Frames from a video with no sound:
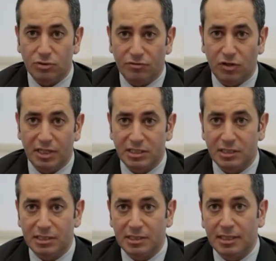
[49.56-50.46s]

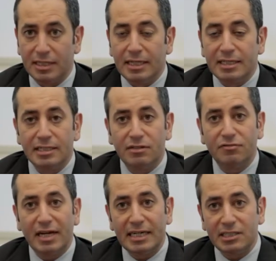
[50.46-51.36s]
devices. The
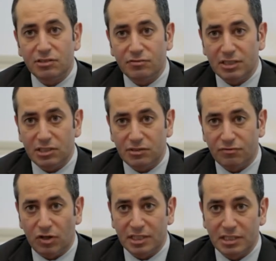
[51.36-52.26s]
advantage of these
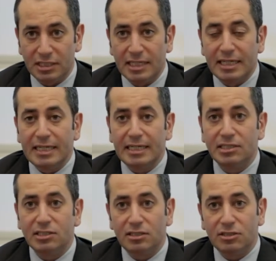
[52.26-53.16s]
devices
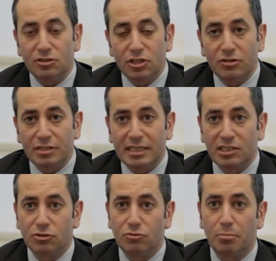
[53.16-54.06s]
is that you don't need
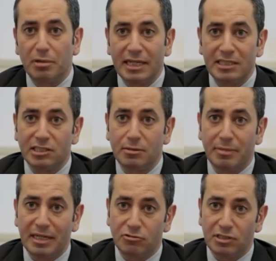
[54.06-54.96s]
to replace the
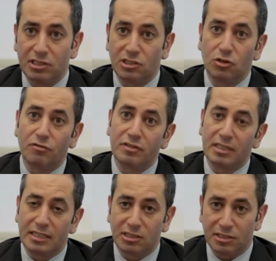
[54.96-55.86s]
batteries as often
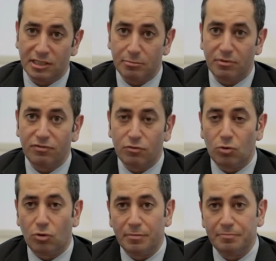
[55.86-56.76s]
as you did
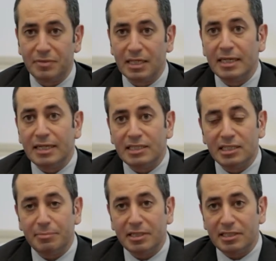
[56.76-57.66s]
before.
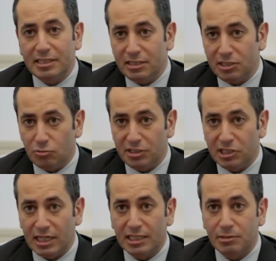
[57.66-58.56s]
Typically, these
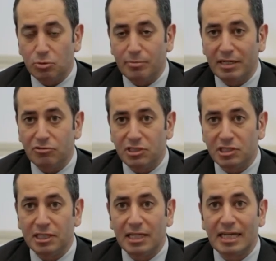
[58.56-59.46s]
rechargeable batteries
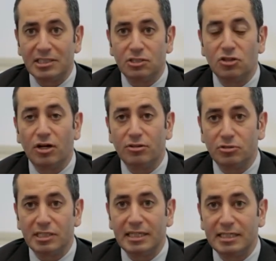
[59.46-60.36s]
can last 9 or
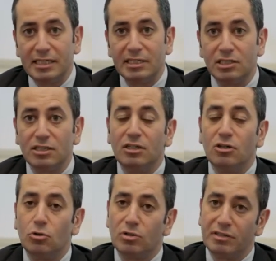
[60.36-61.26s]
10 years or